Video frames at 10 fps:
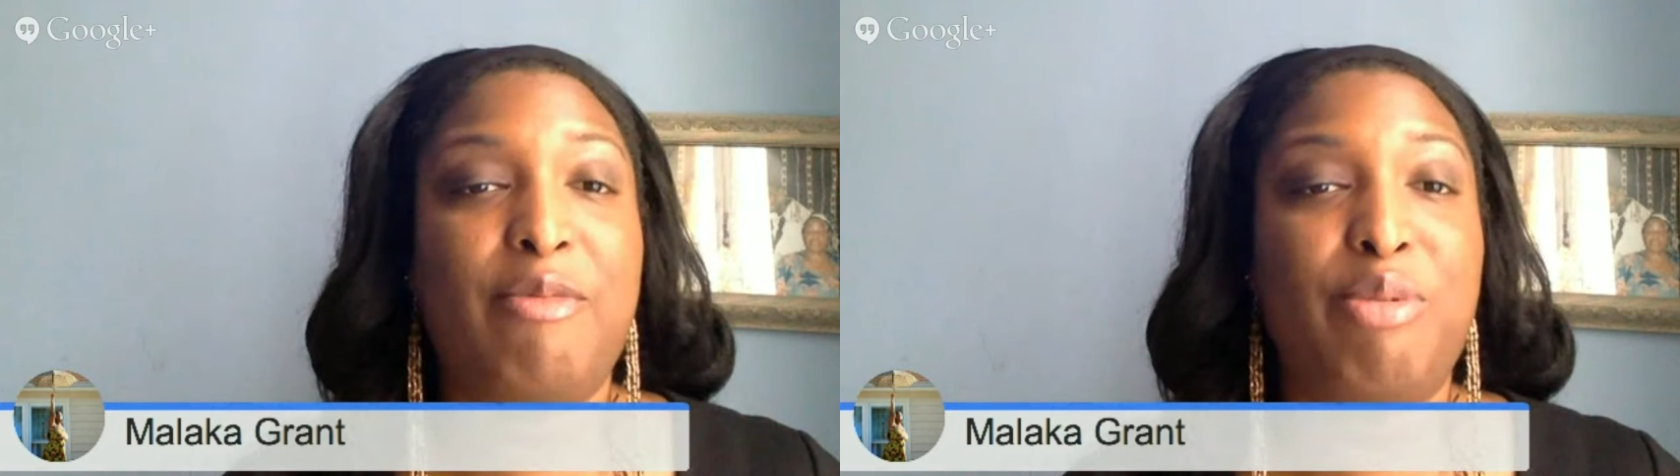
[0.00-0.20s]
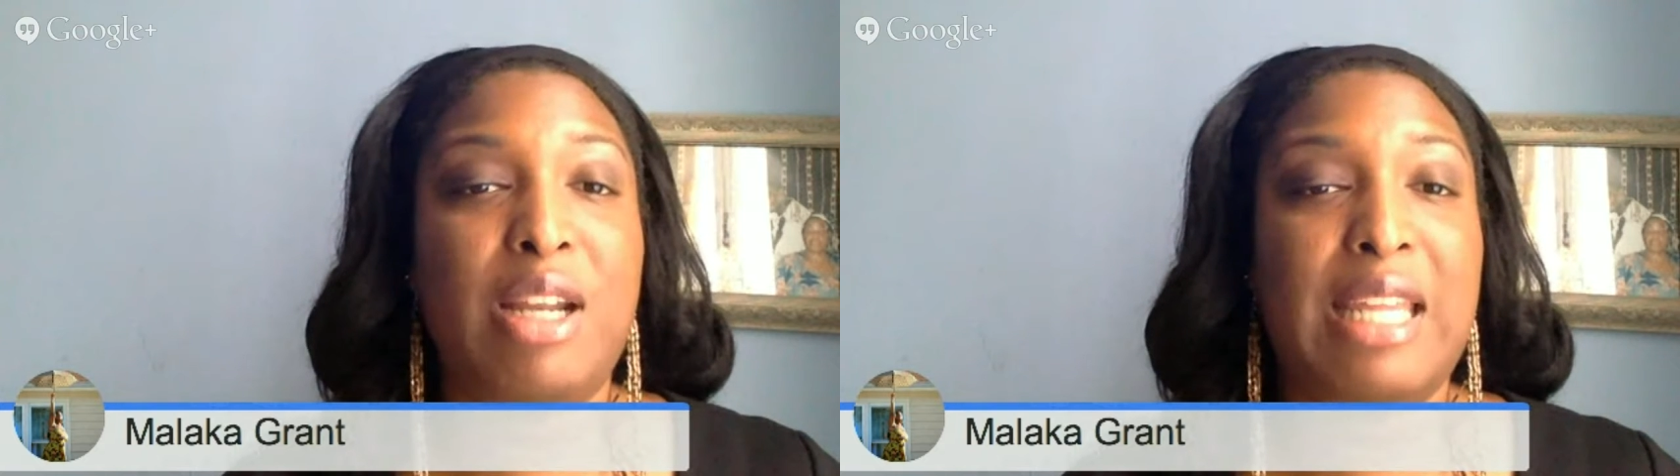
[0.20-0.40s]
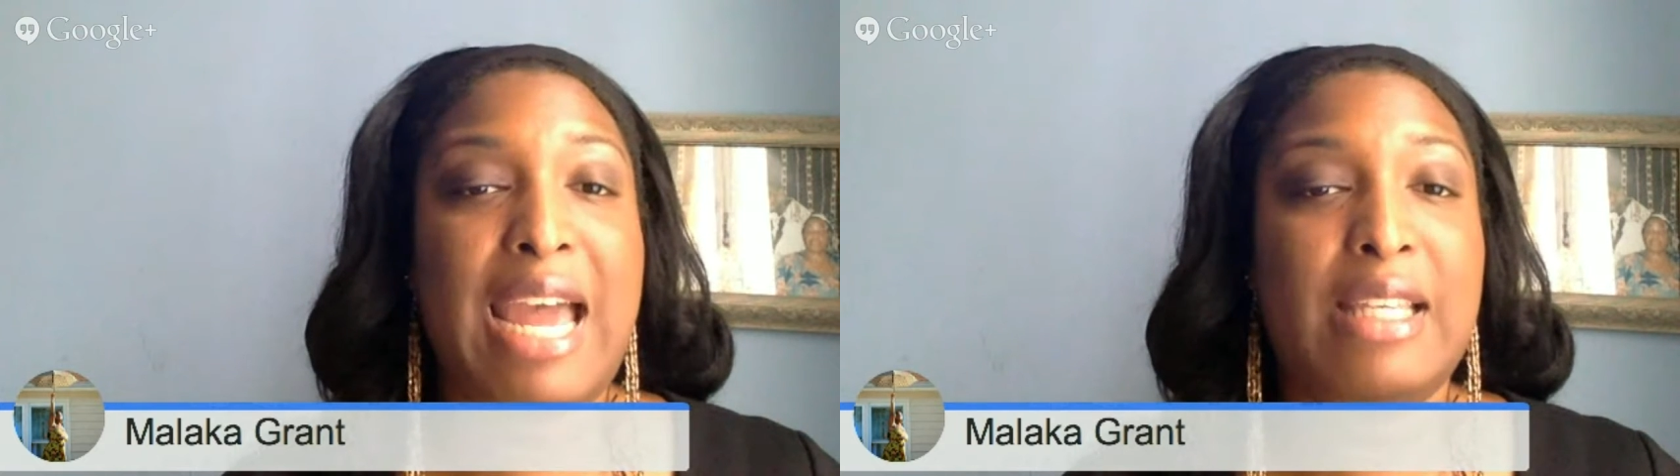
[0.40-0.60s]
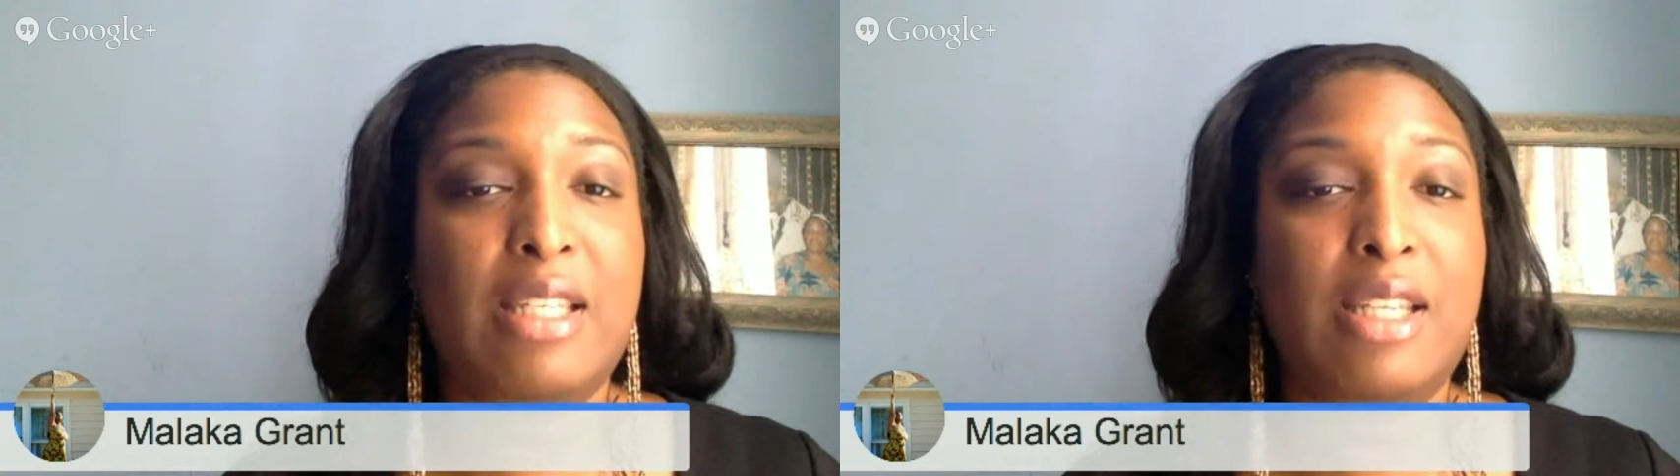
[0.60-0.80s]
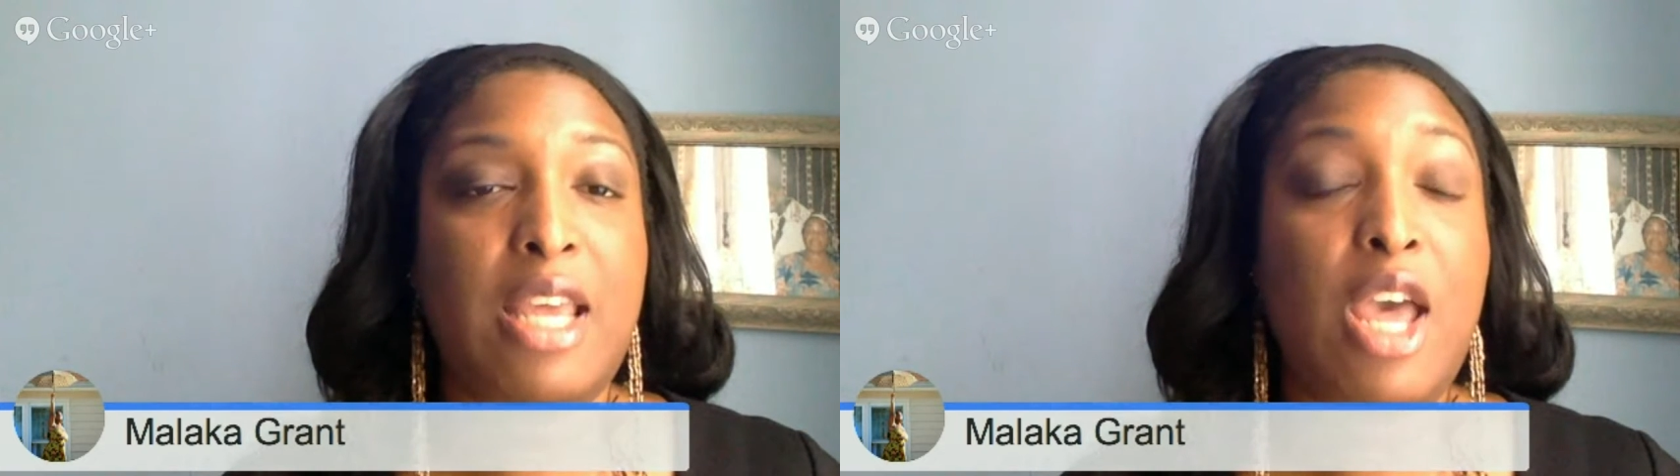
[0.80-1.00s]

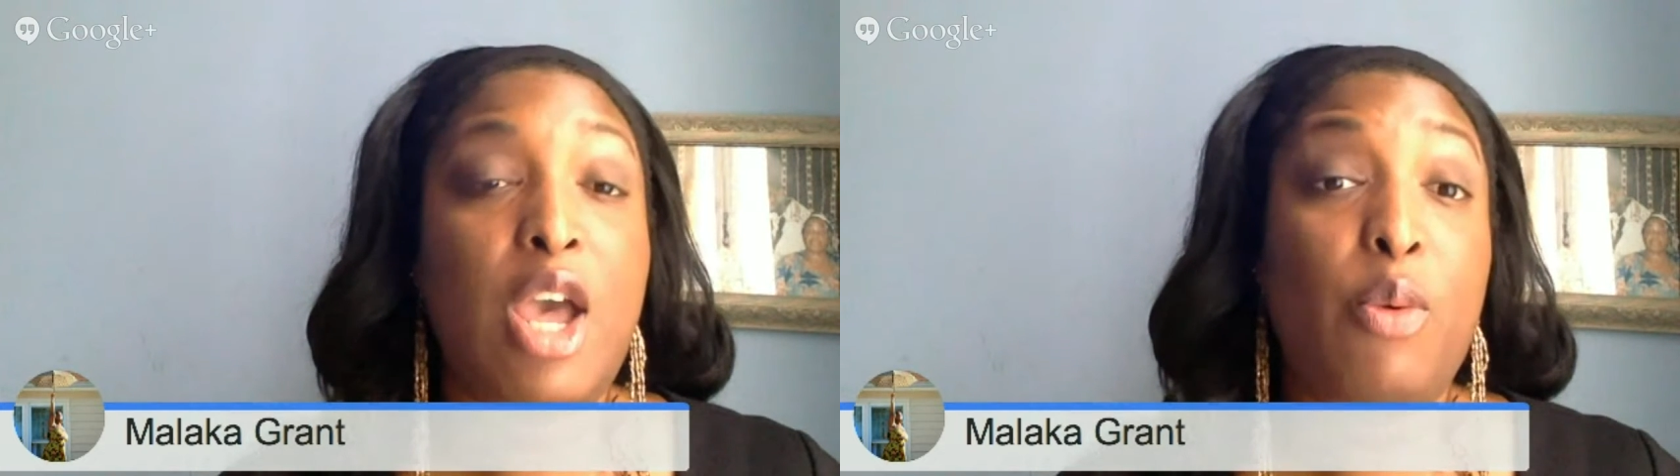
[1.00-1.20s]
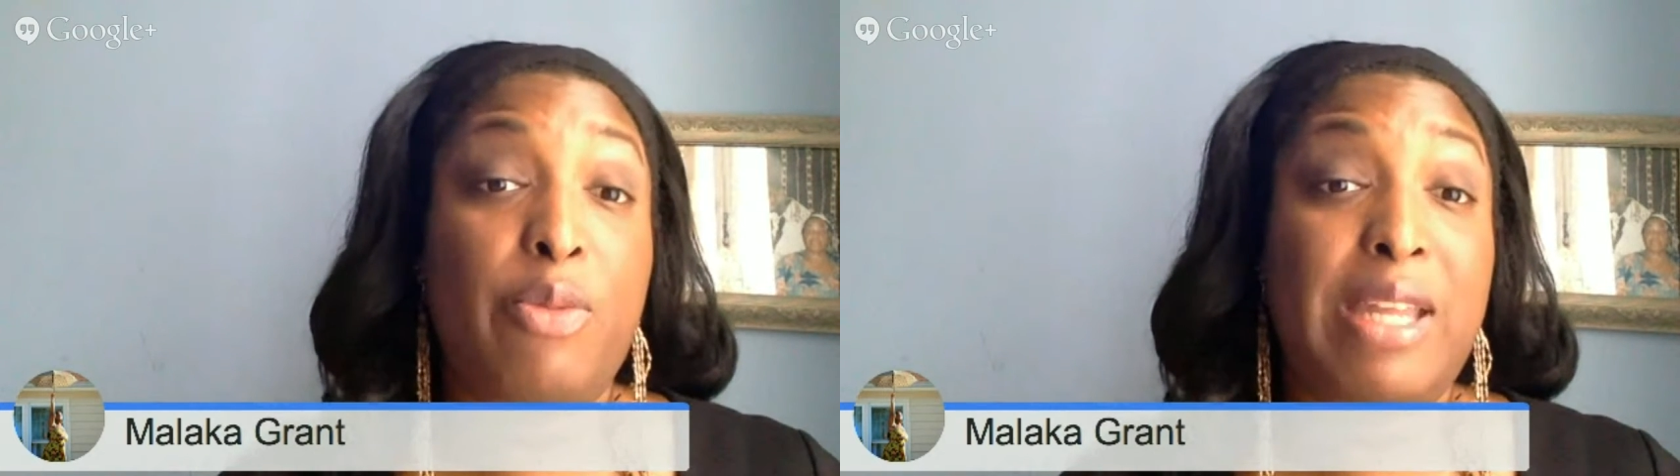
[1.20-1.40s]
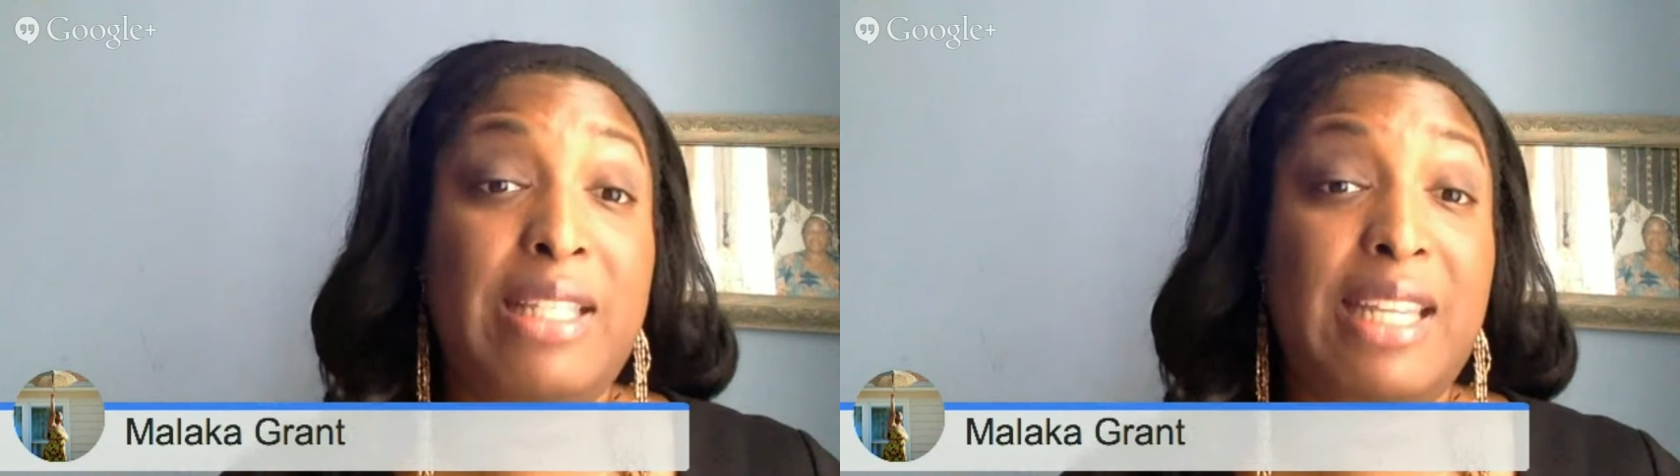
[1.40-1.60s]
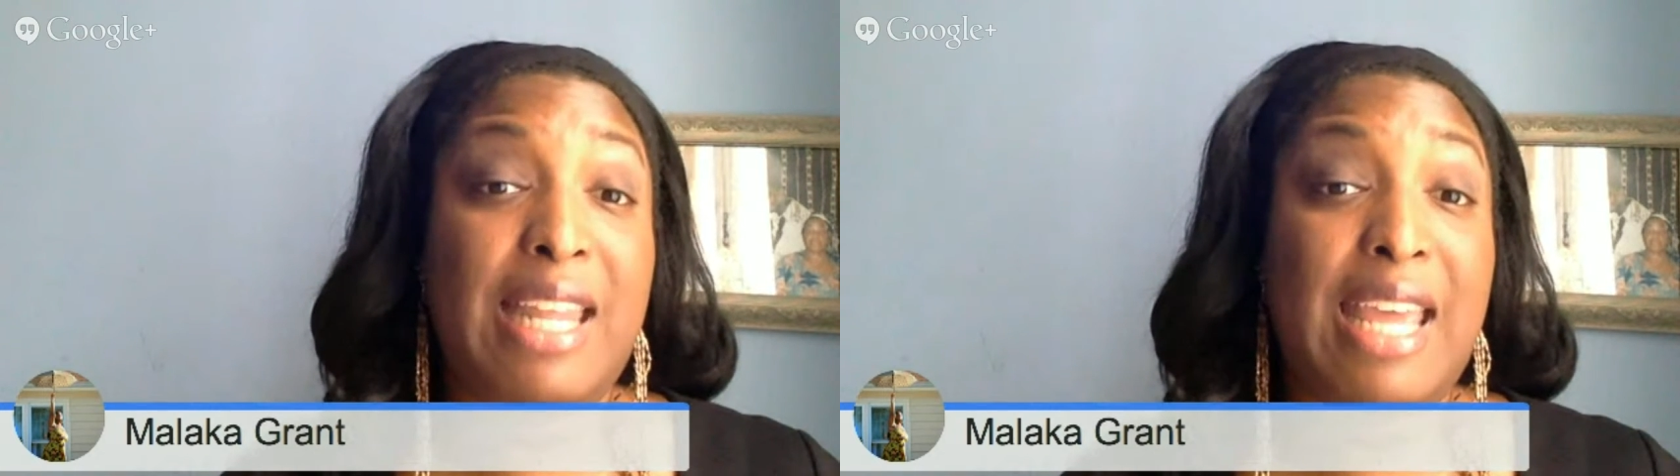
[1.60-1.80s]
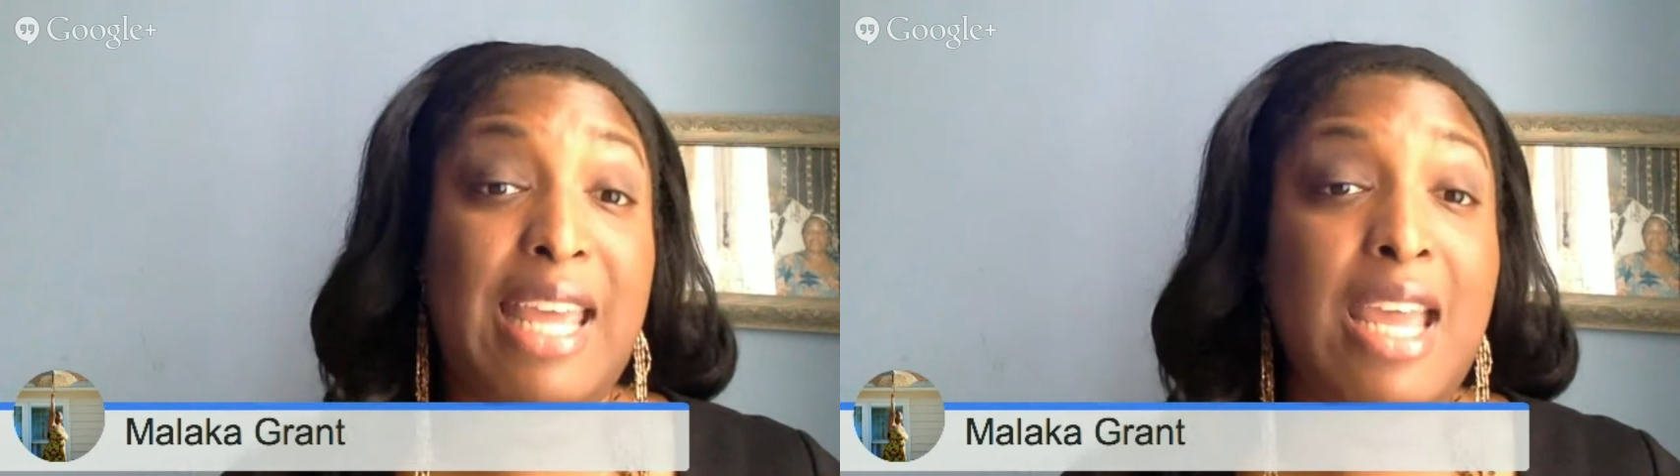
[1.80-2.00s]
broadcast with me
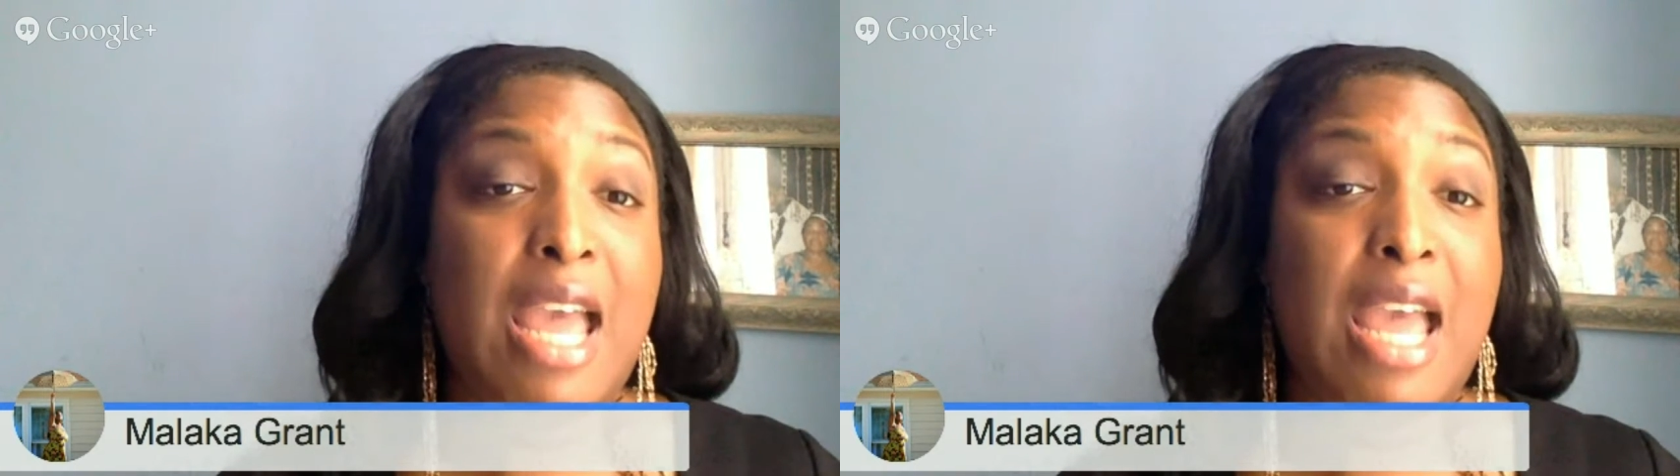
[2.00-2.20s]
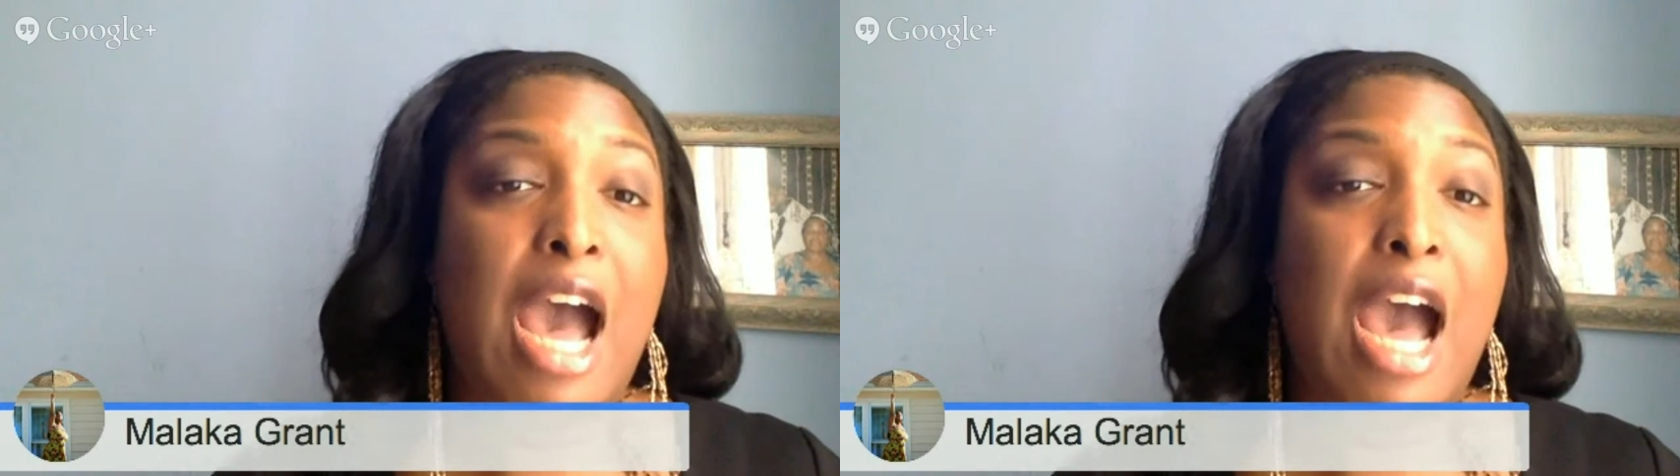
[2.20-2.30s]
today.